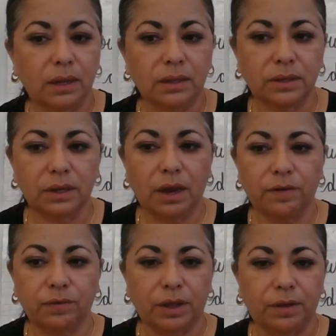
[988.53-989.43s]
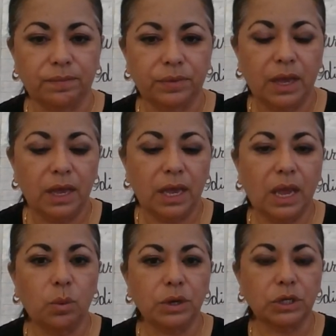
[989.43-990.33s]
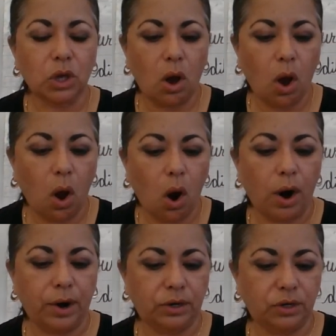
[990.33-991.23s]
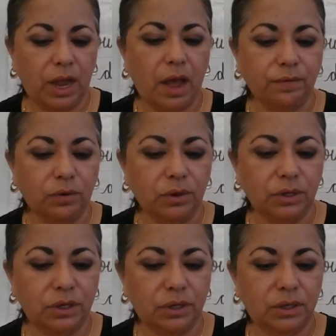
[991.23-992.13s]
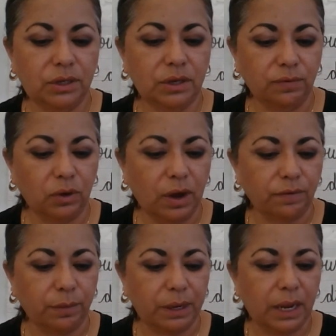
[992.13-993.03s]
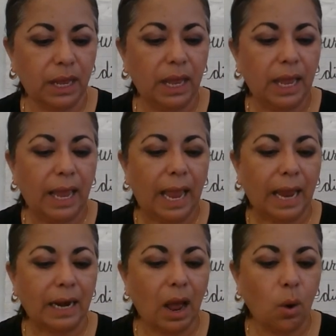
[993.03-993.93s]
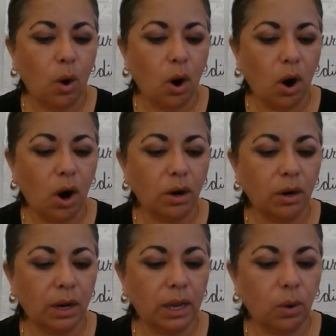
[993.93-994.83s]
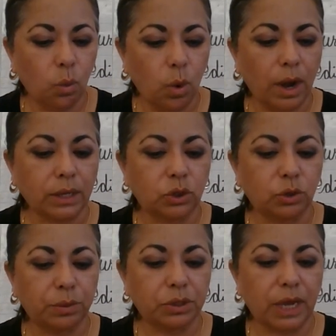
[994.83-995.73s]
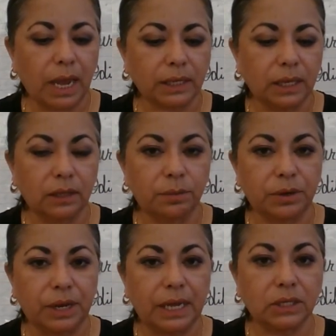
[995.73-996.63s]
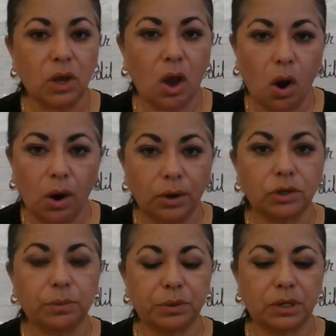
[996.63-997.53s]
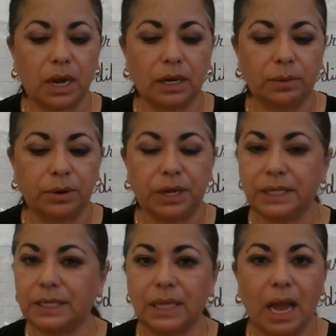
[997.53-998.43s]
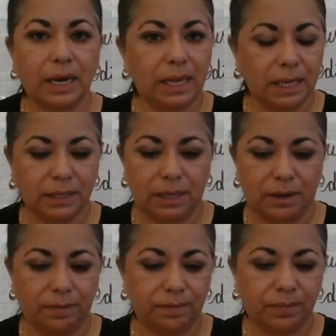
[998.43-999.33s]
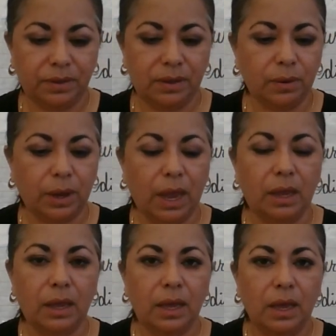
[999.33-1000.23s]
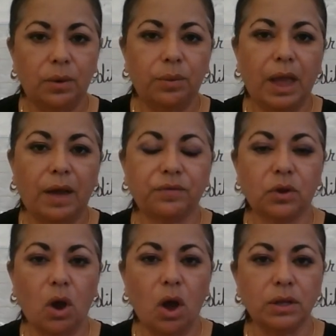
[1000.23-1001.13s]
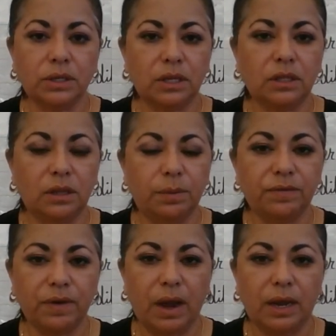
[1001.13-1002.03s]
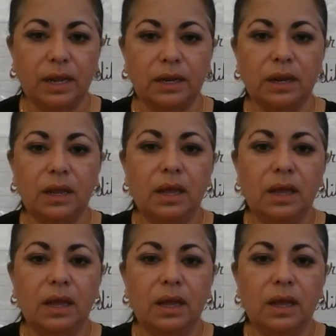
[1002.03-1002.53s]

Listen carefully. It was hard to have good civil government and how hard it was to protect liberty. It's hard to protect liberty, it's not easy. Okay? We have to constantly be fighting